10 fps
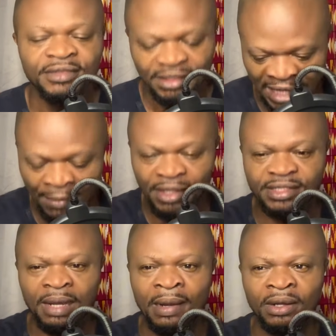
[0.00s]
That
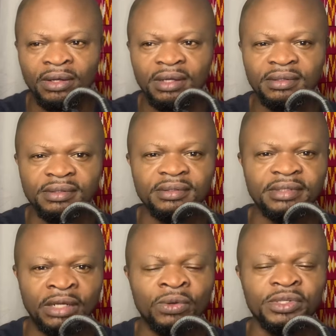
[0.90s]
was
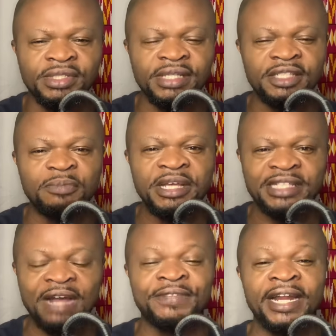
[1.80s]
the coach's
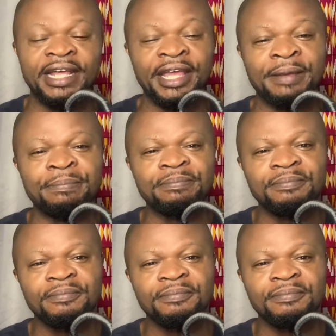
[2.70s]
statement after the game.